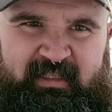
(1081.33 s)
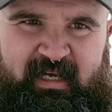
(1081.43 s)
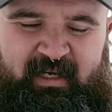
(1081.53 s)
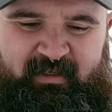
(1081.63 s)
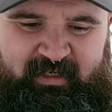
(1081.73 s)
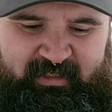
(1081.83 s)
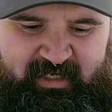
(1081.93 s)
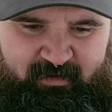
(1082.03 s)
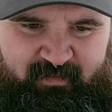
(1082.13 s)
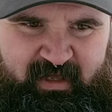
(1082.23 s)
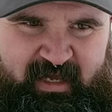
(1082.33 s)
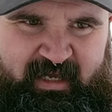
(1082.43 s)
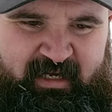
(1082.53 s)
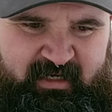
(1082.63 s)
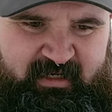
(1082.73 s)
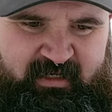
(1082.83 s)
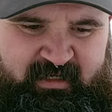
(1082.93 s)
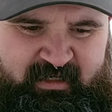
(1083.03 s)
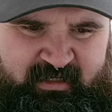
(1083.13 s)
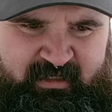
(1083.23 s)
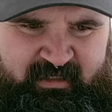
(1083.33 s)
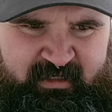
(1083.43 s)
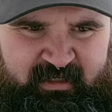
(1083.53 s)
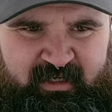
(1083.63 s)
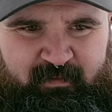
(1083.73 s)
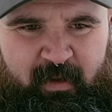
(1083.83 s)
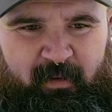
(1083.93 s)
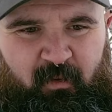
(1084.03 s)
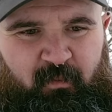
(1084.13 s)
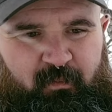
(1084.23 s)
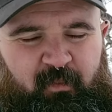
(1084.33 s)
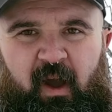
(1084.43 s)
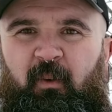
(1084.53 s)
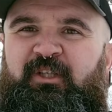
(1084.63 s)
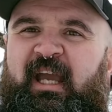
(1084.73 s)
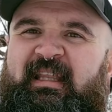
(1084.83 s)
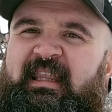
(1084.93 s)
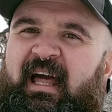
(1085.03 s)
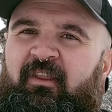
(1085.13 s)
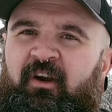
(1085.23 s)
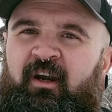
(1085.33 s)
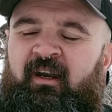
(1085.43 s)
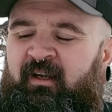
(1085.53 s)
that. I'm gonna keep that. Maybe I wish I had leather,